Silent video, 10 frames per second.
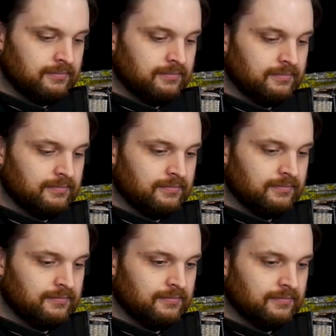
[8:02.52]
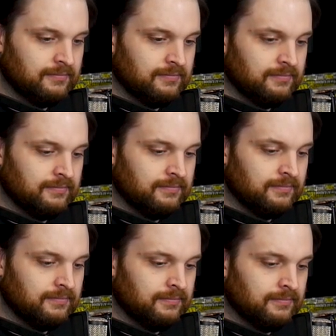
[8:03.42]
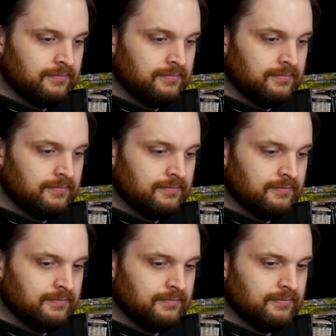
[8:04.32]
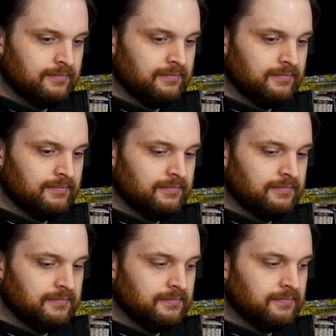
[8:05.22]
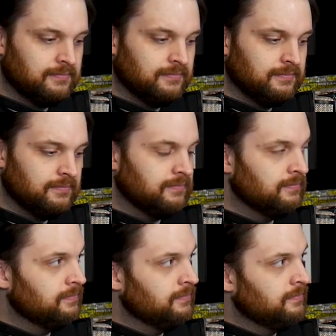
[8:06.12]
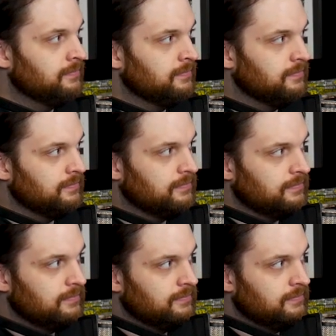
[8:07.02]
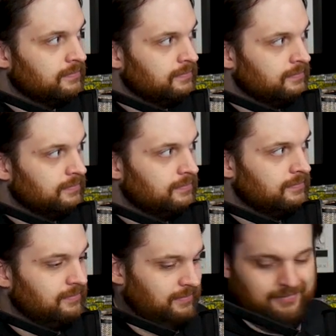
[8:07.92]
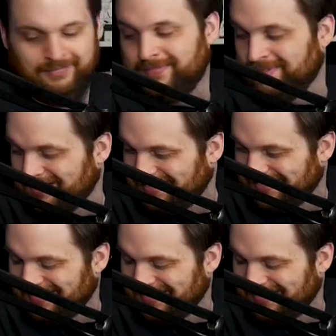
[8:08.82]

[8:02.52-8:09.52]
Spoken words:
This person isn't speaking.